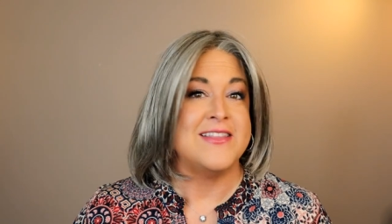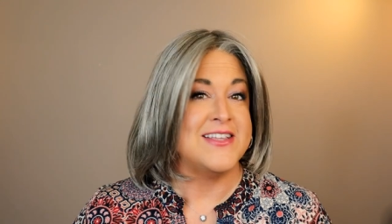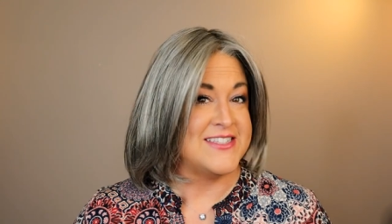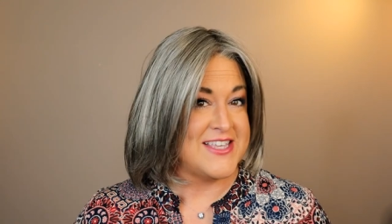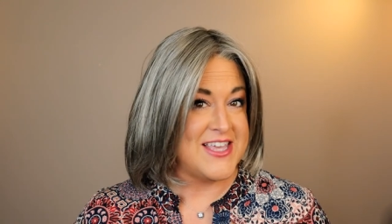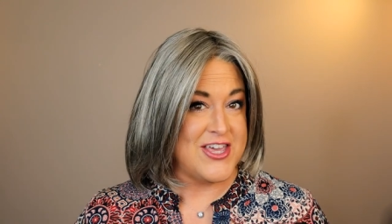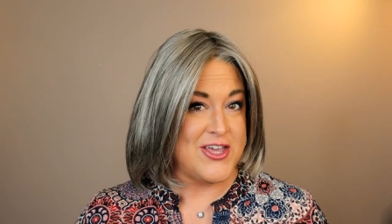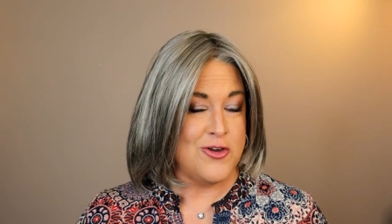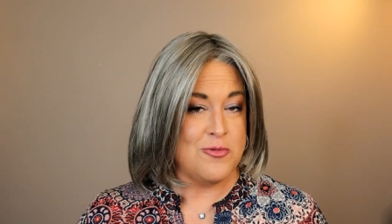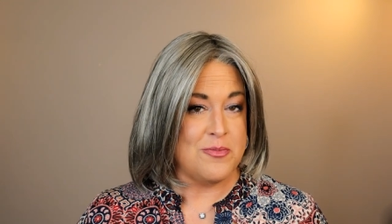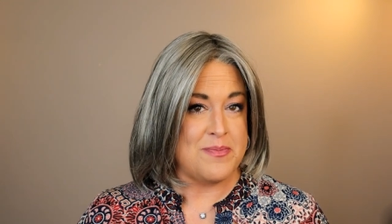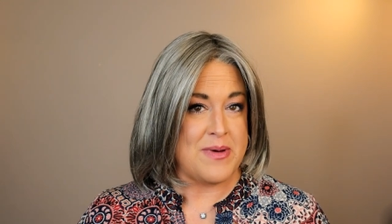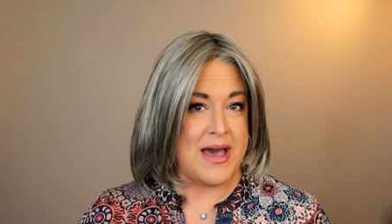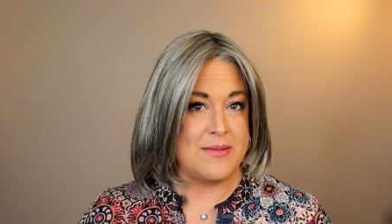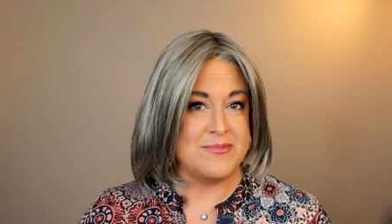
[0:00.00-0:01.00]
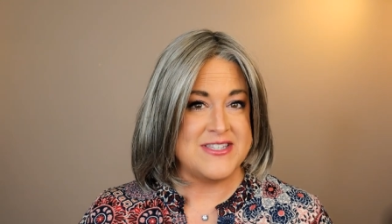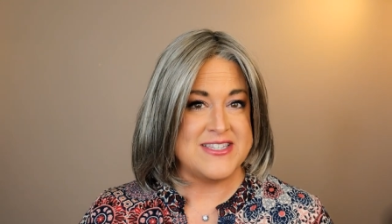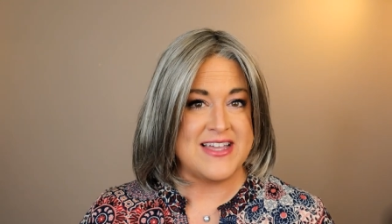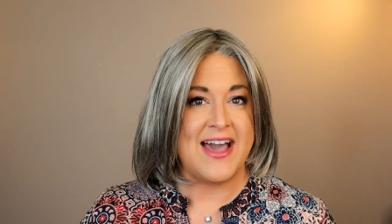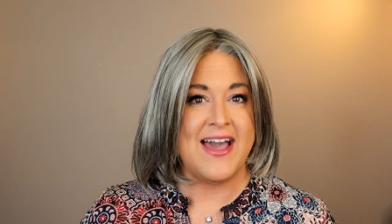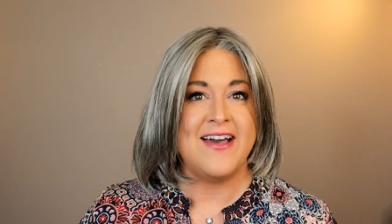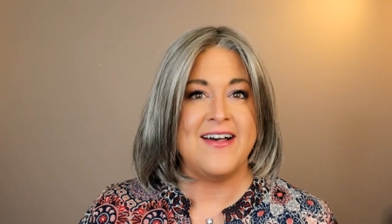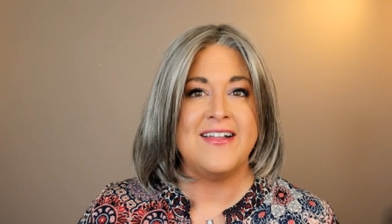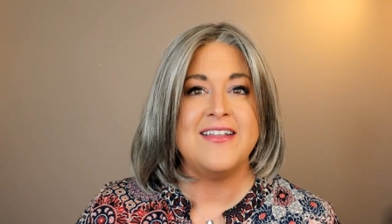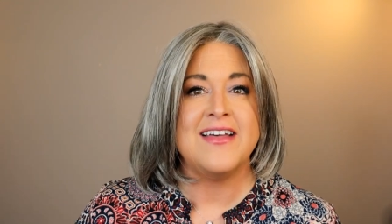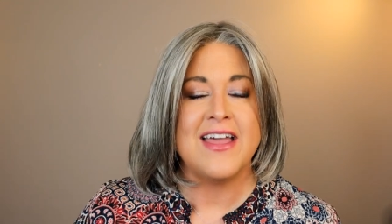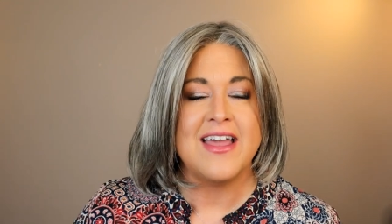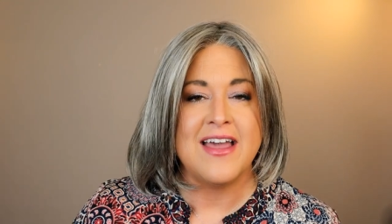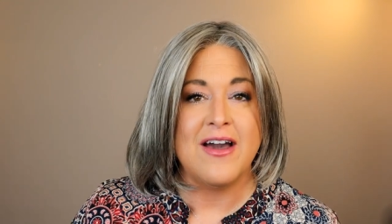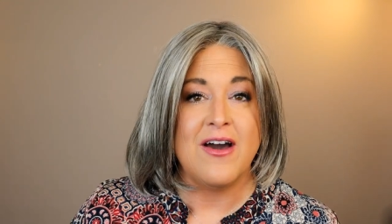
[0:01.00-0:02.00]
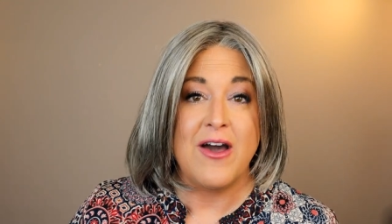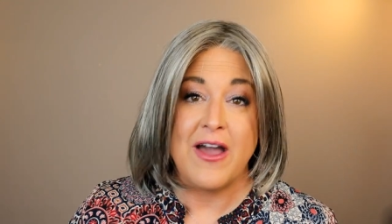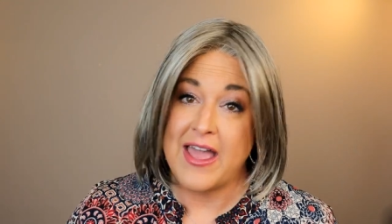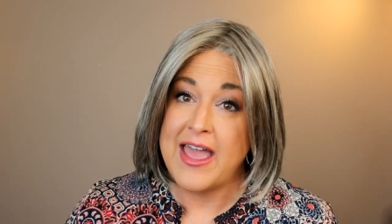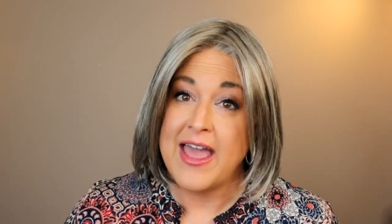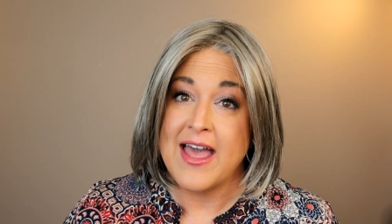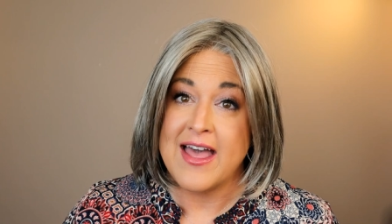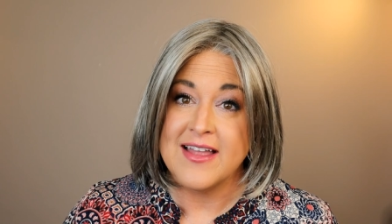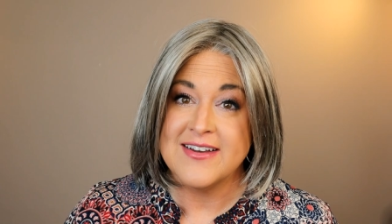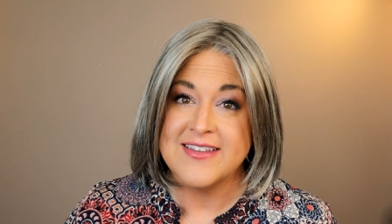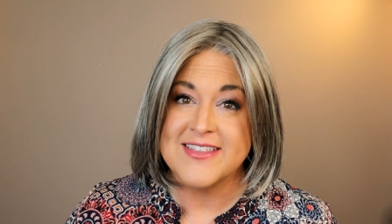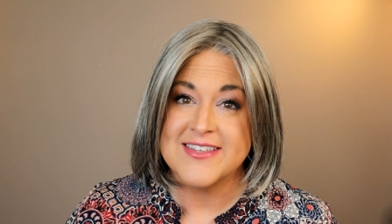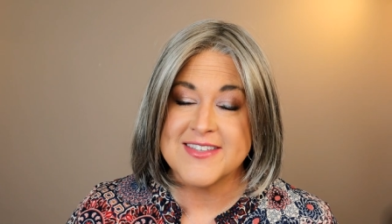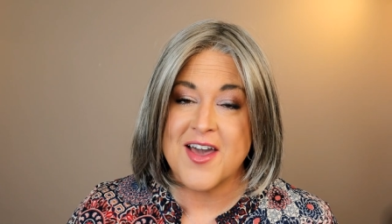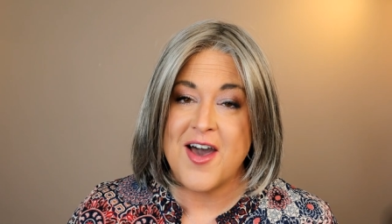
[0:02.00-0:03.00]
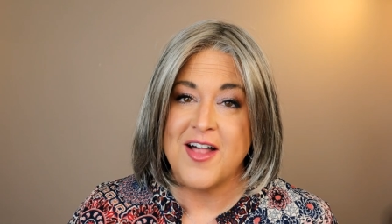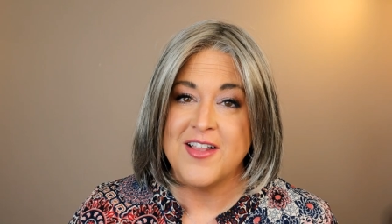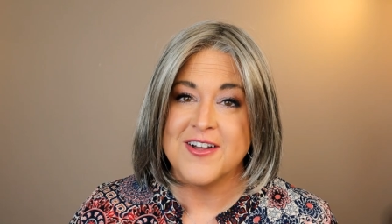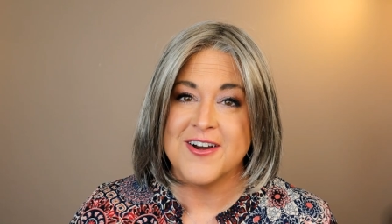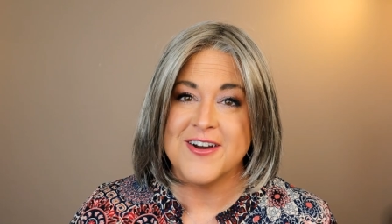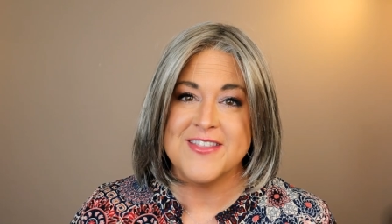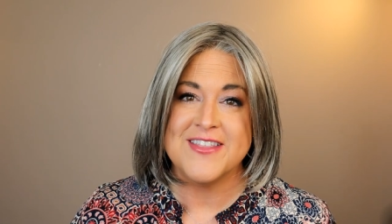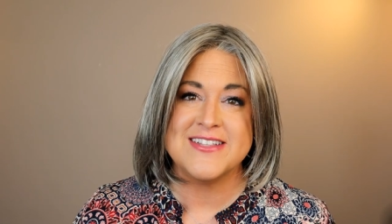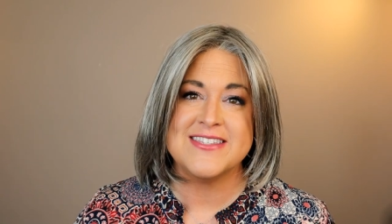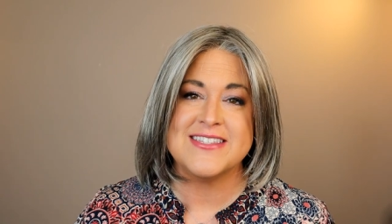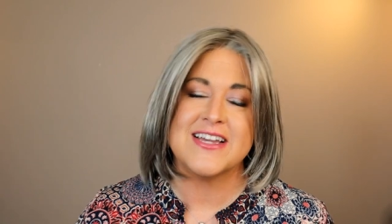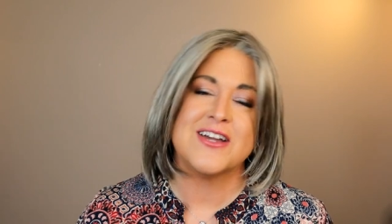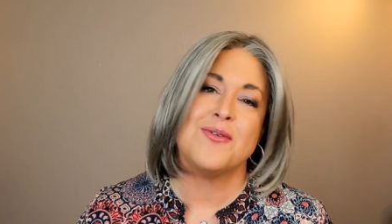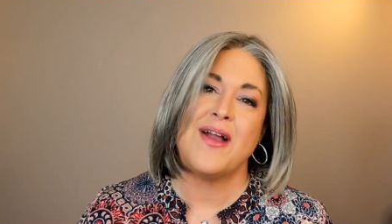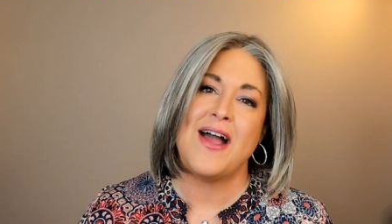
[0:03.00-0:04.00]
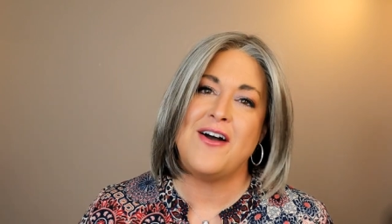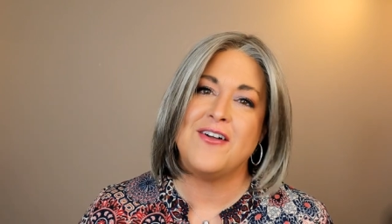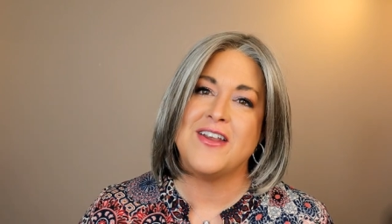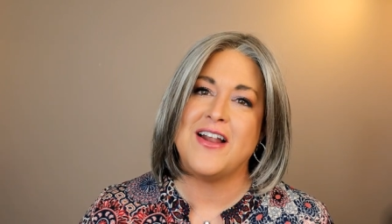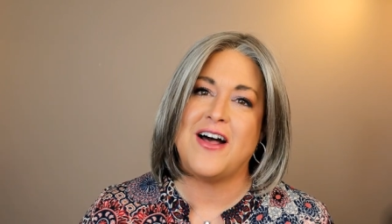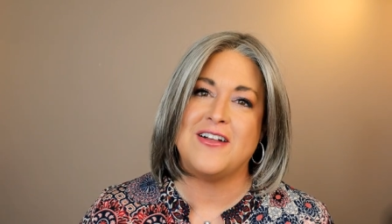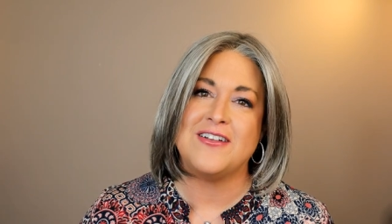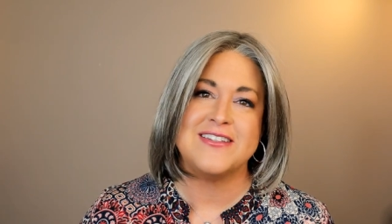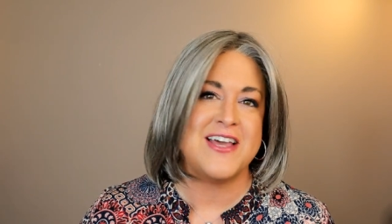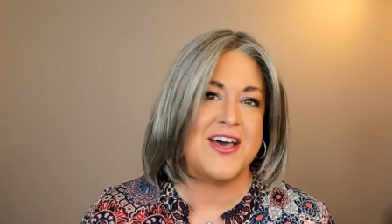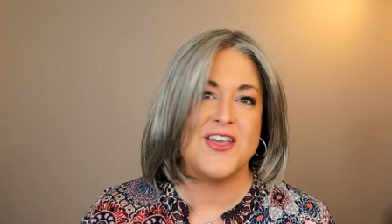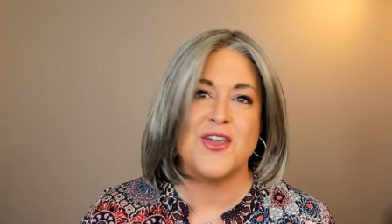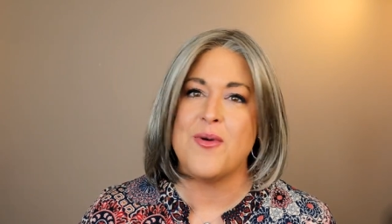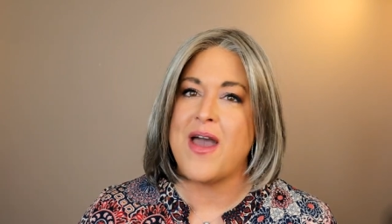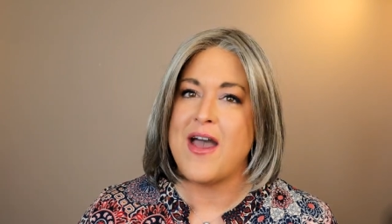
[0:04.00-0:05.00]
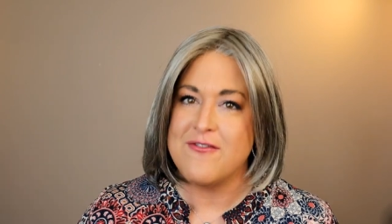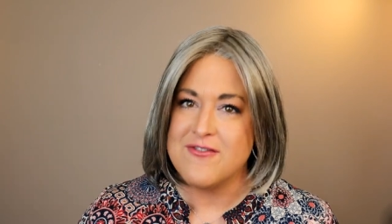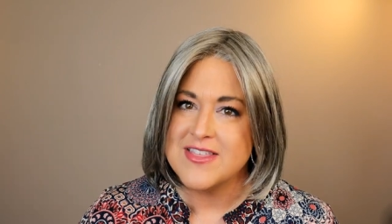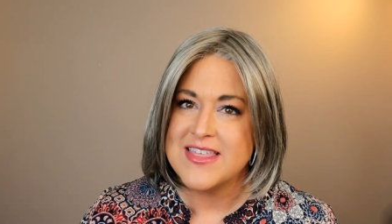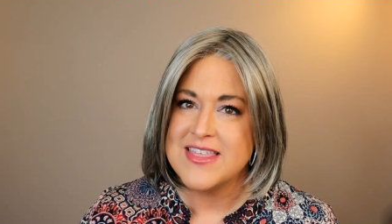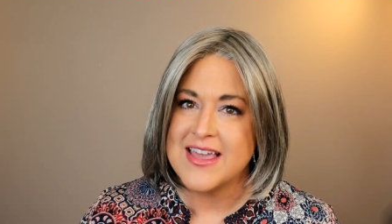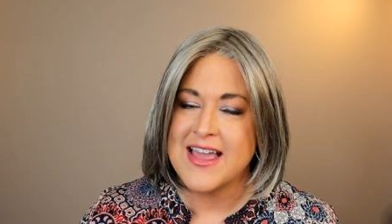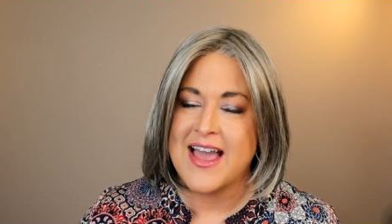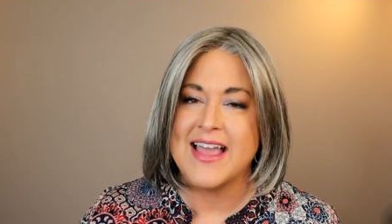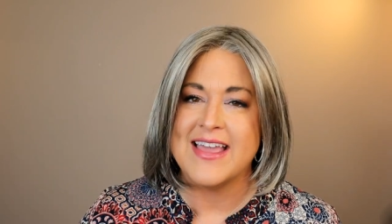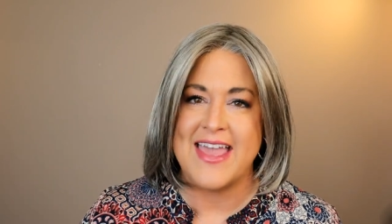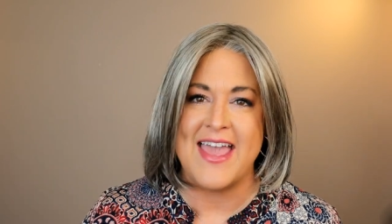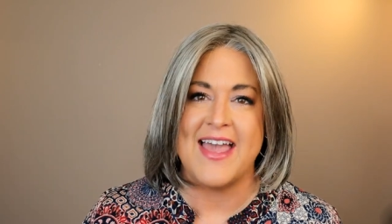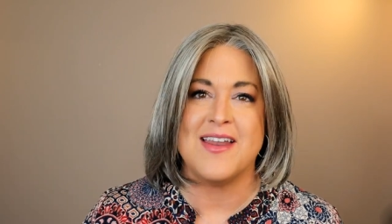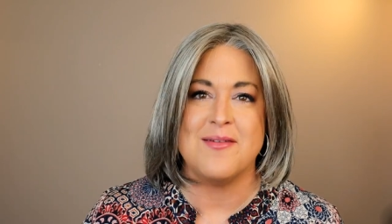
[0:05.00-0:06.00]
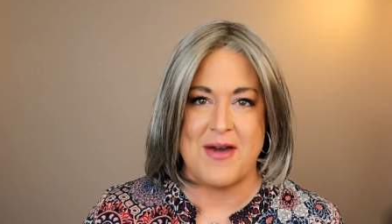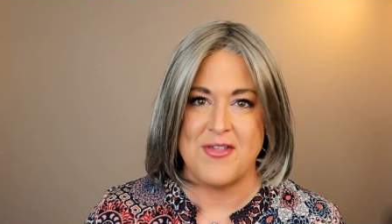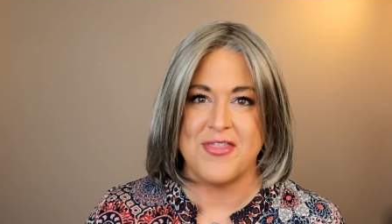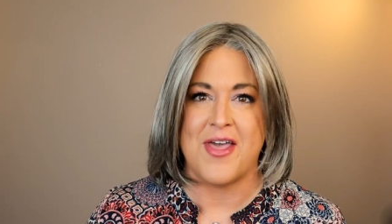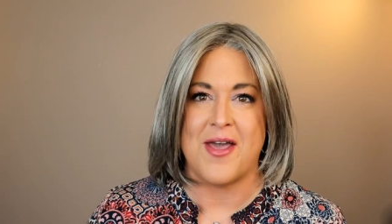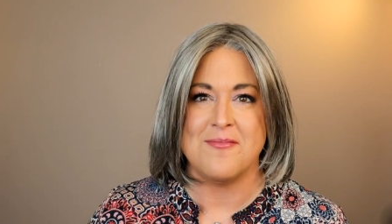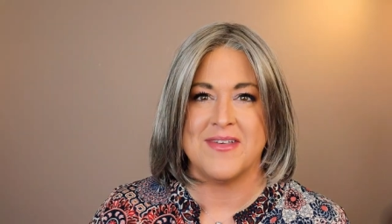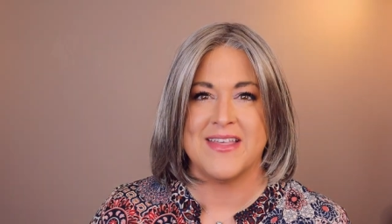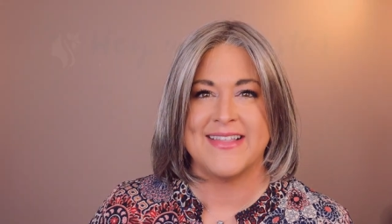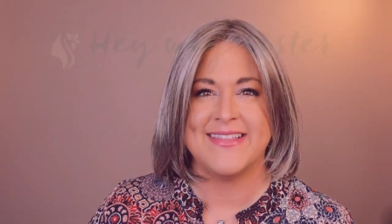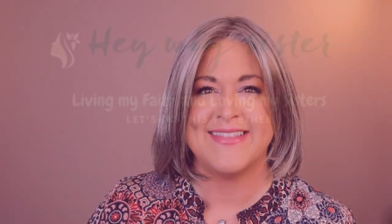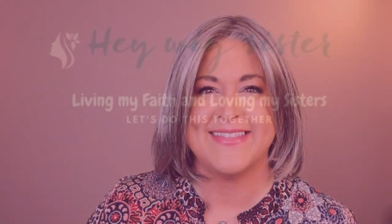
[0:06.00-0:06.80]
this cute bob style, and this color, then stick around and I'll tell you everything I can about them.